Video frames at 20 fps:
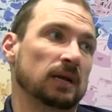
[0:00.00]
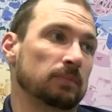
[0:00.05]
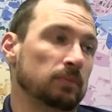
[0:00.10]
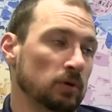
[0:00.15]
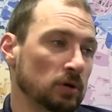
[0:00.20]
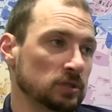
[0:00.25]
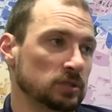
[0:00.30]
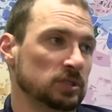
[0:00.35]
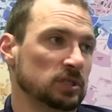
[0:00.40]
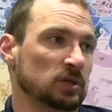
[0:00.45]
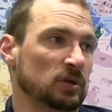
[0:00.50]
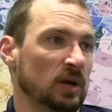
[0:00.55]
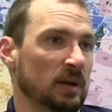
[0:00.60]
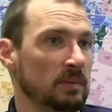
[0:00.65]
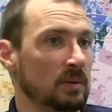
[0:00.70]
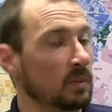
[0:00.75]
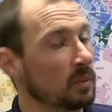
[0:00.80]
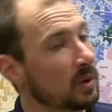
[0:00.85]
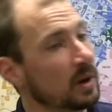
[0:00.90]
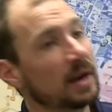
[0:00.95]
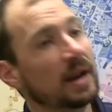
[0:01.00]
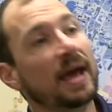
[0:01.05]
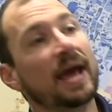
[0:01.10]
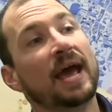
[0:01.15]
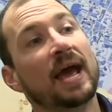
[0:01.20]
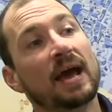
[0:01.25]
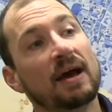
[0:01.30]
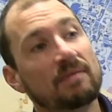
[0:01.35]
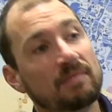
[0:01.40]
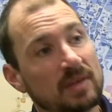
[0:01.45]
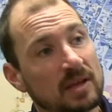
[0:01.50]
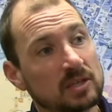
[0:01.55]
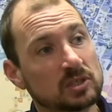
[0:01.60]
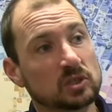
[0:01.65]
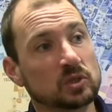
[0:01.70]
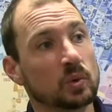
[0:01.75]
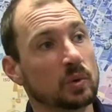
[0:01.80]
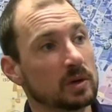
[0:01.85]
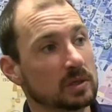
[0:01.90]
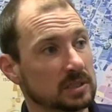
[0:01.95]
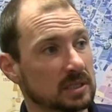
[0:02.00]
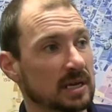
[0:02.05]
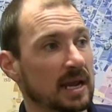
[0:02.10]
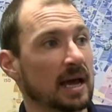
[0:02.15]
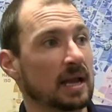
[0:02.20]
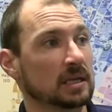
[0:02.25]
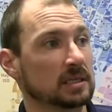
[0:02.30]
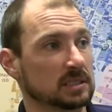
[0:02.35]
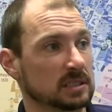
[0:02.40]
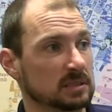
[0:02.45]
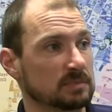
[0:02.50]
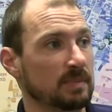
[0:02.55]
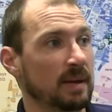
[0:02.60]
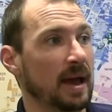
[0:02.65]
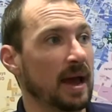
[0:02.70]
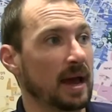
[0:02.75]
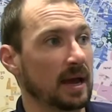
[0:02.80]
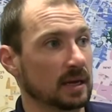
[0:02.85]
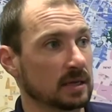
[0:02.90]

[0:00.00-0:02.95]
a purchase agreement, we're going to have that soils analysis back.